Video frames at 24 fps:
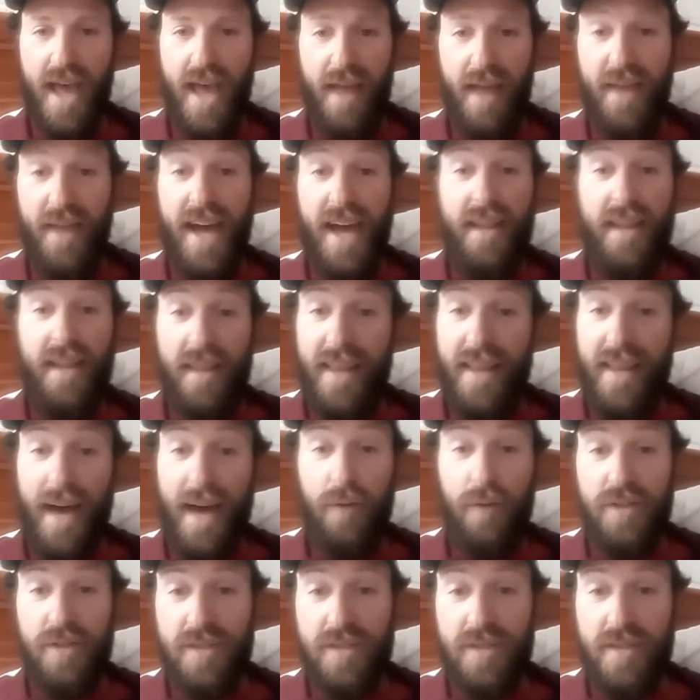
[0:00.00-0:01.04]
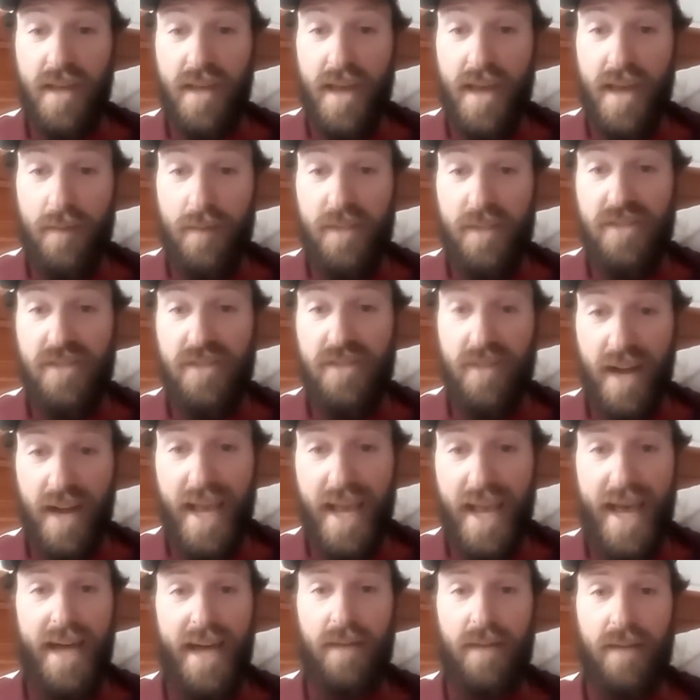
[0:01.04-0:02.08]
That, that was the image that I
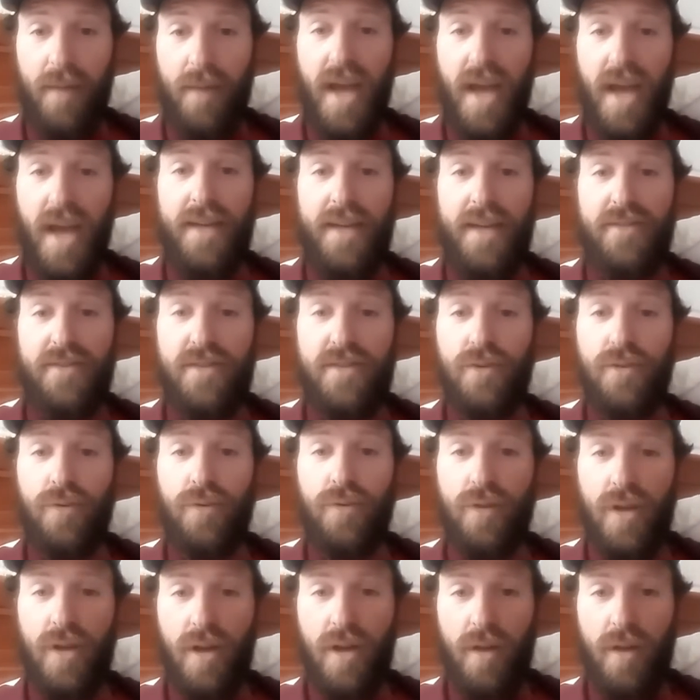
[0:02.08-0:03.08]
had in my head too,